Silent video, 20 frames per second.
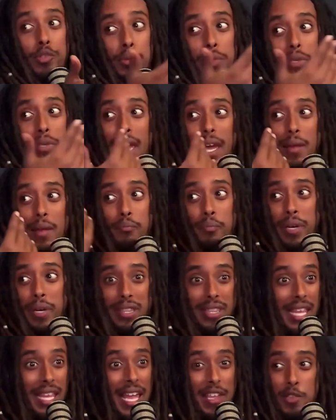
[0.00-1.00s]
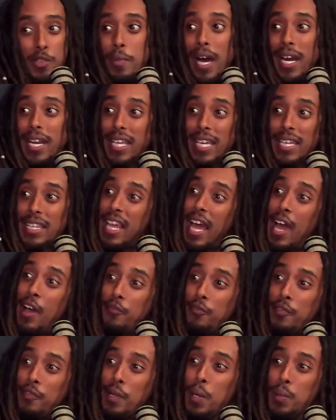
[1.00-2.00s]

get, but that you're about to get that flow